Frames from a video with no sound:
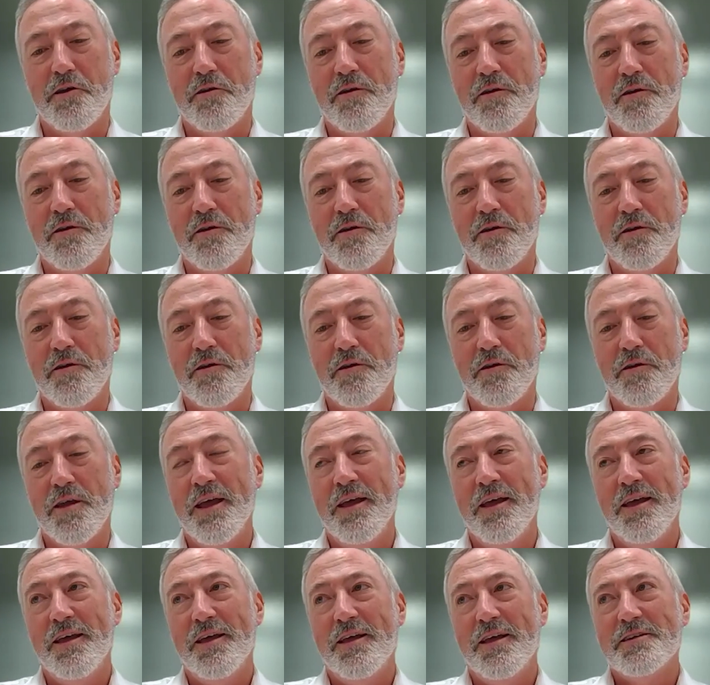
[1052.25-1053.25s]
So
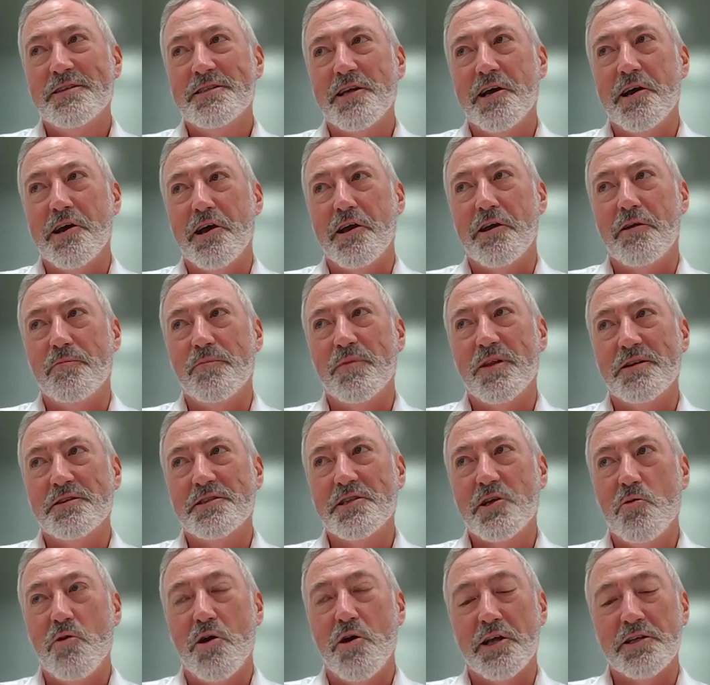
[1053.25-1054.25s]

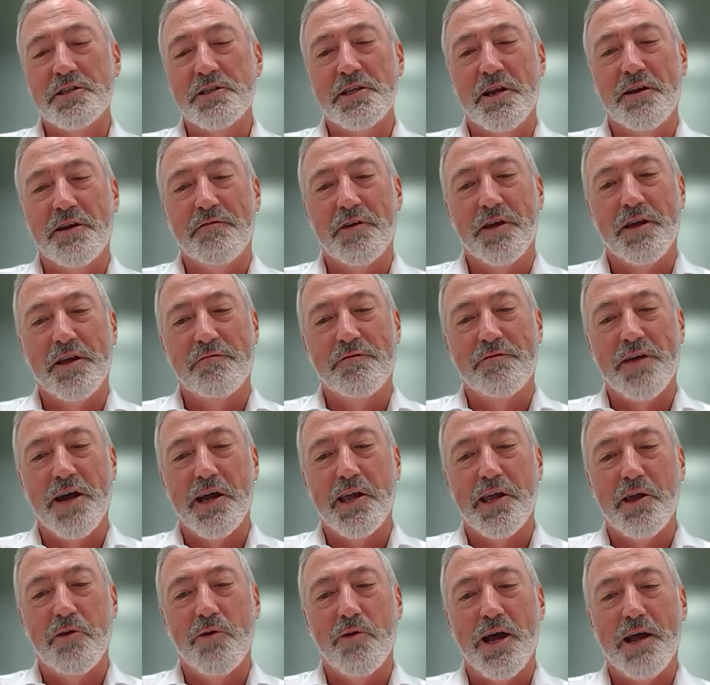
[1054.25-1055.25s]
it's quite a significant
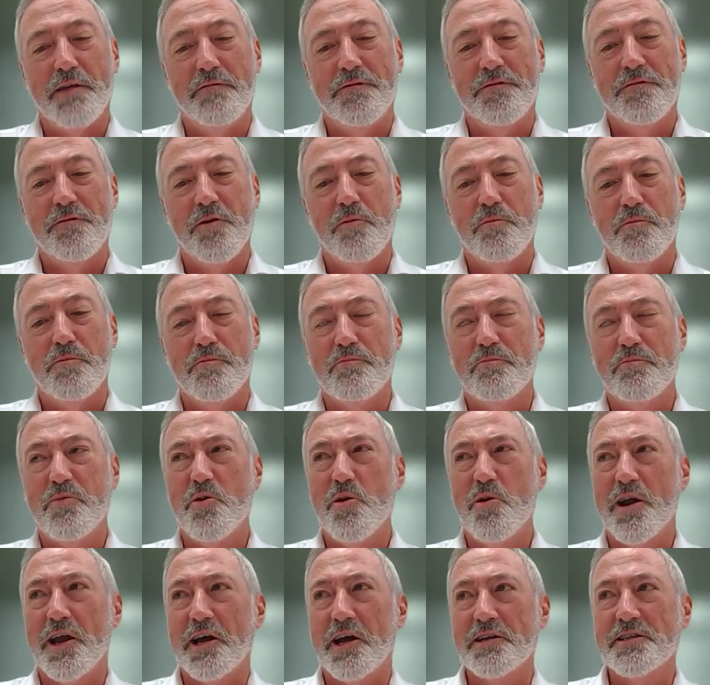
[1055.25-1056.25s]
value add from
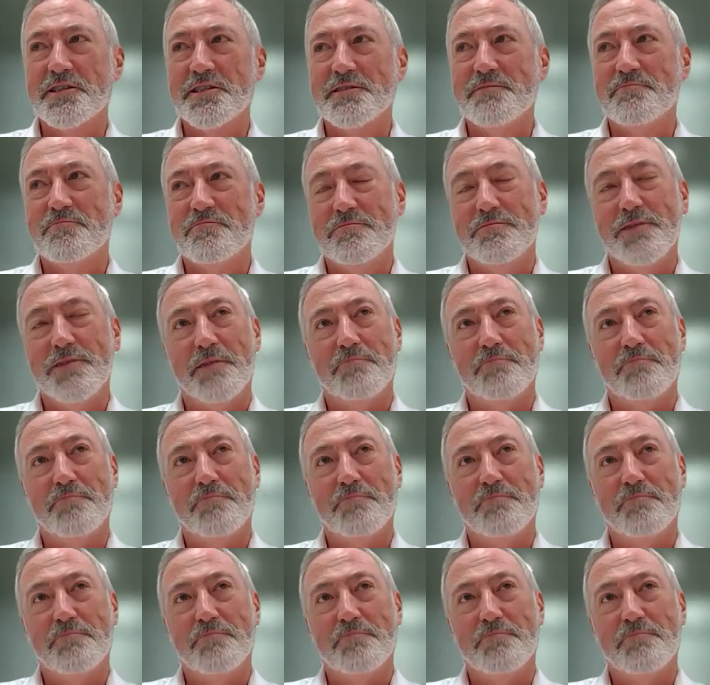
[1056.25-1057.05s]
products that,